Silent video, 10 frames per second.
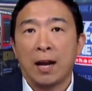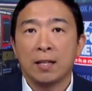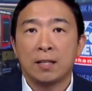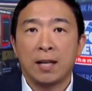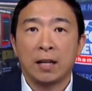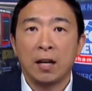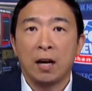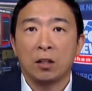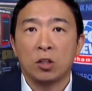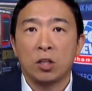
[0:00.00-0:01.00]
as
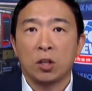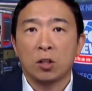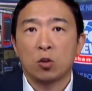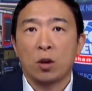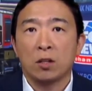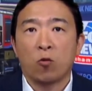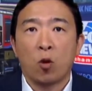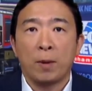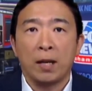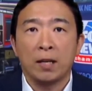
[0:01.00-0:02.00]
technology starts
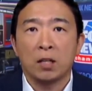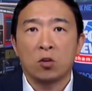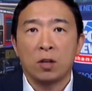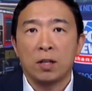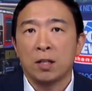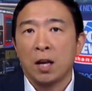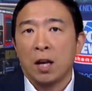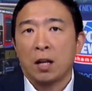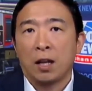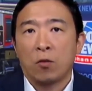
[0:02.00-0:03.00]
transforming industries
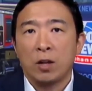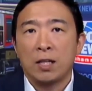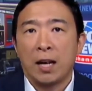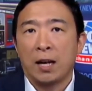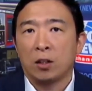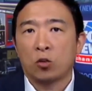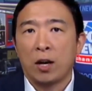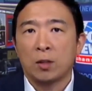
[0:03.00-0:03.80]
like retail,